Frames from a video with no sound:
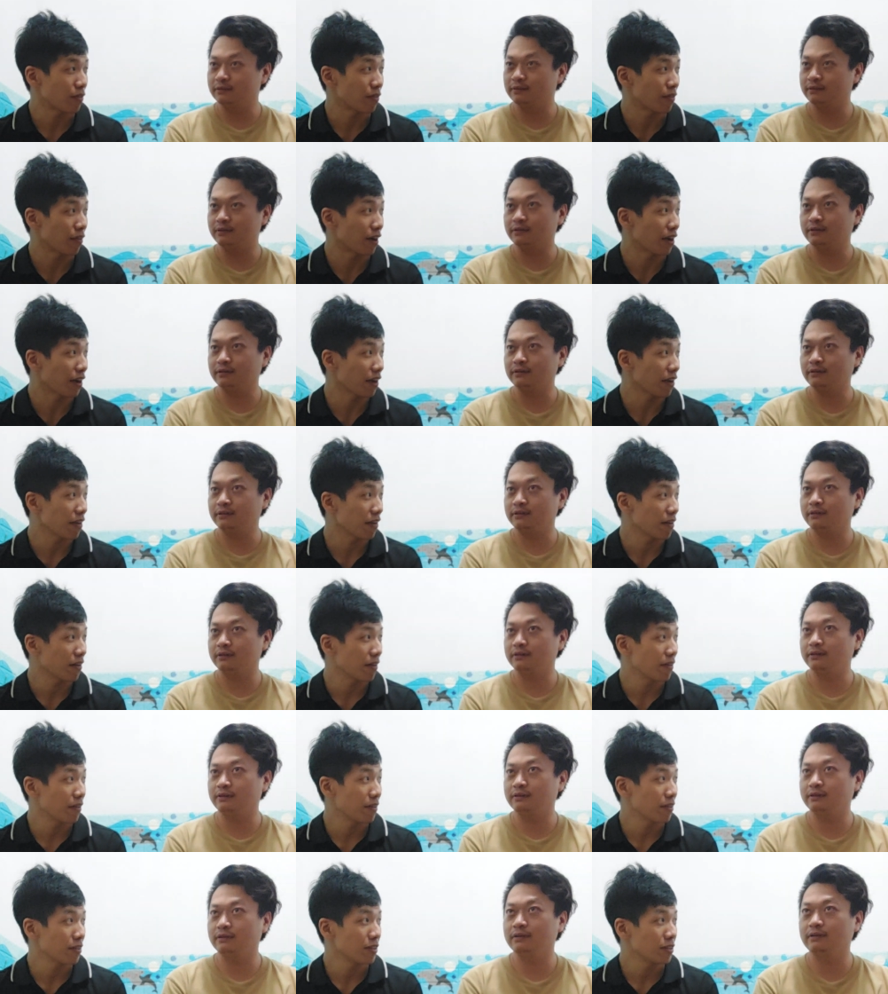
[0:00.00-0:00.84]
Speaker 1: Right?
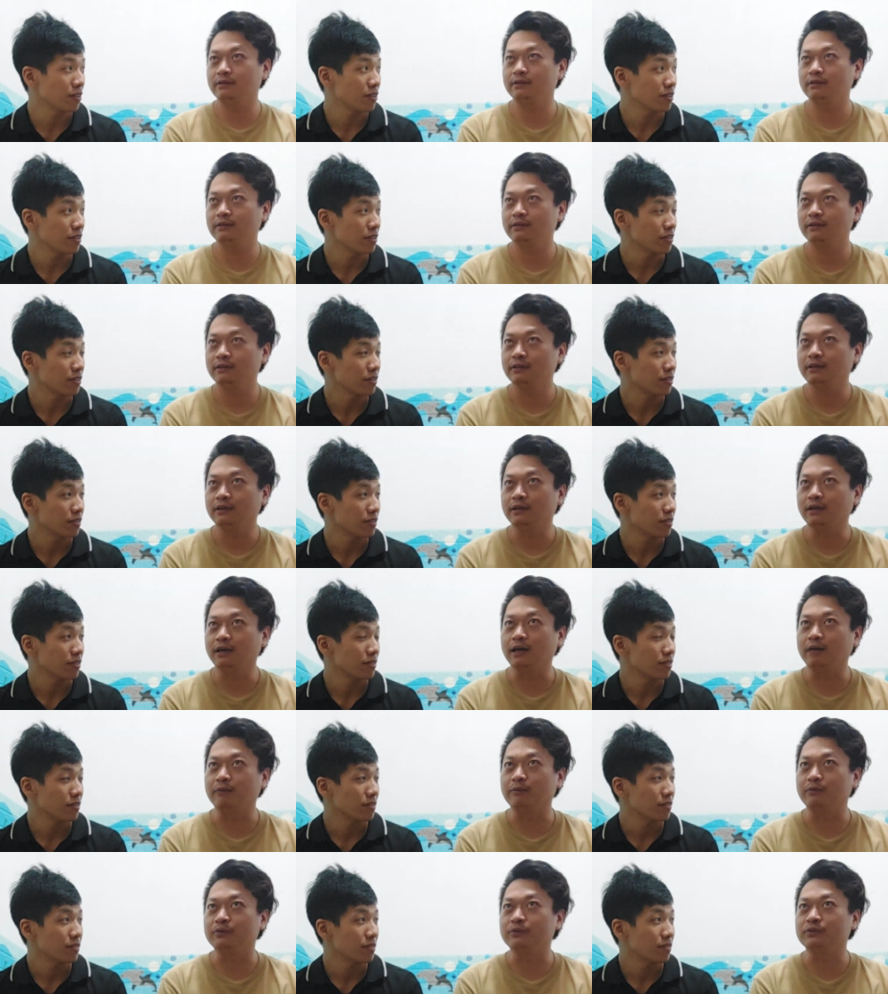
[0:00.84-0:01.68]
I
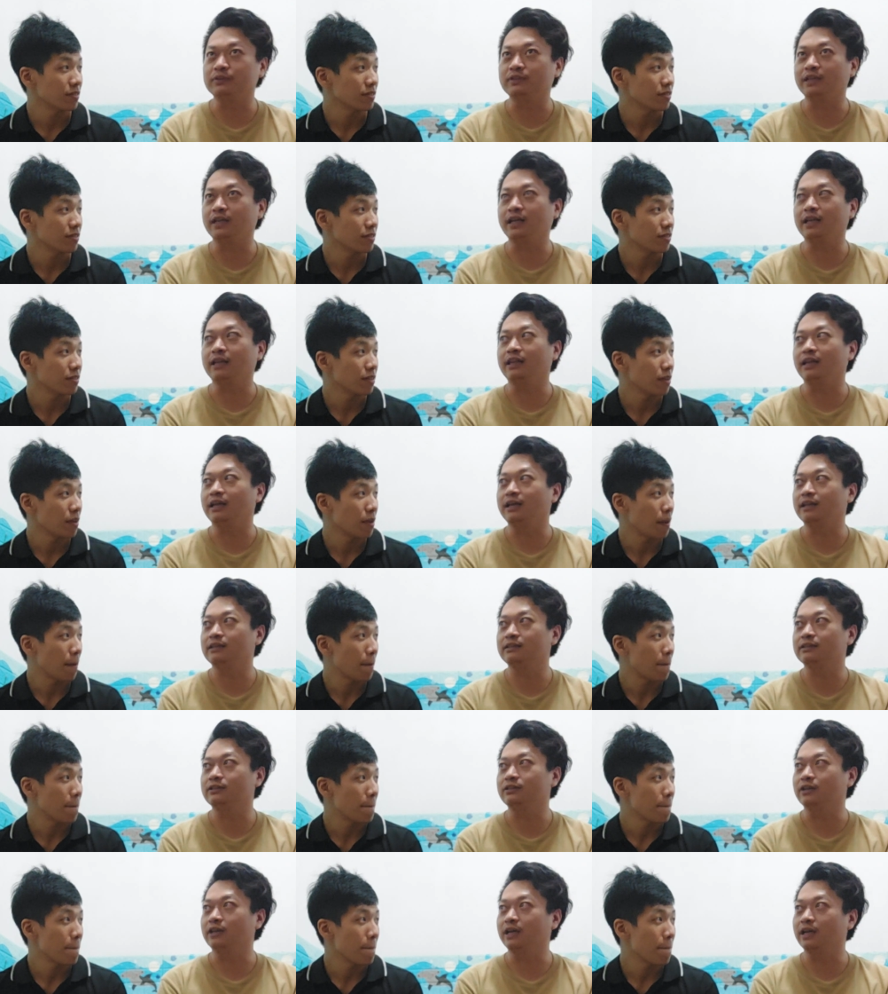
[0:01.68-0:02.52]
don't understand that,
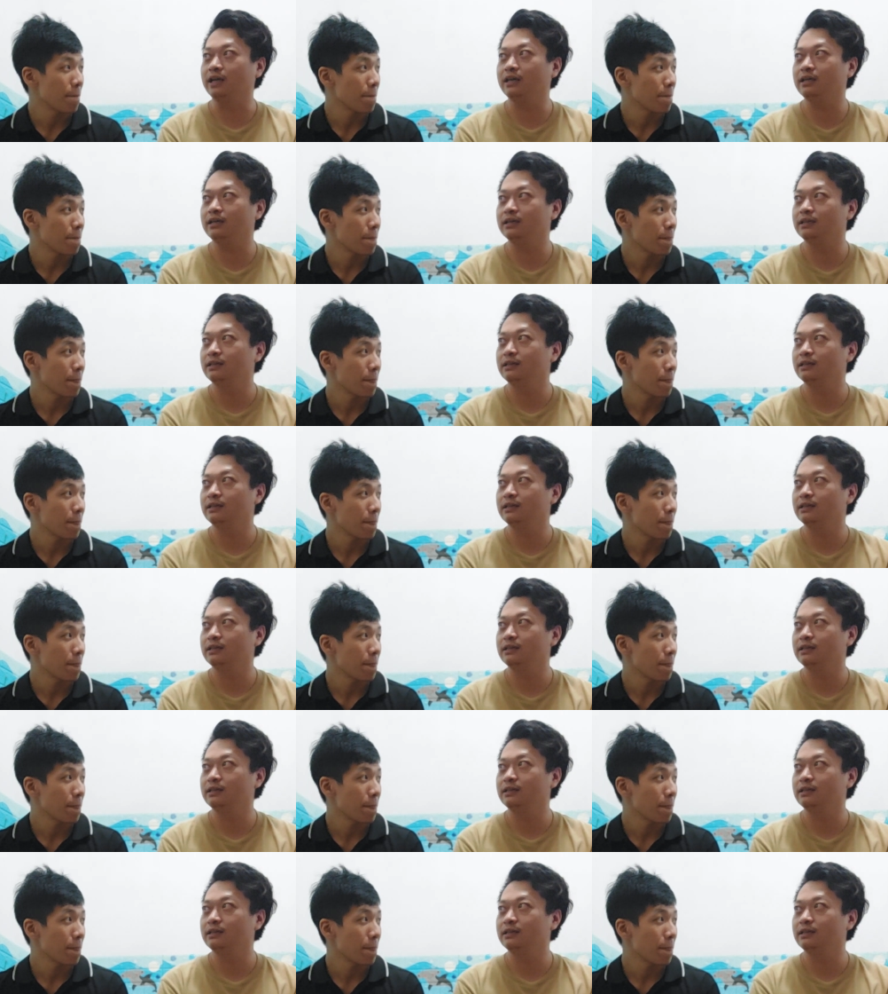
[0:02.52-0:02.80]
actually.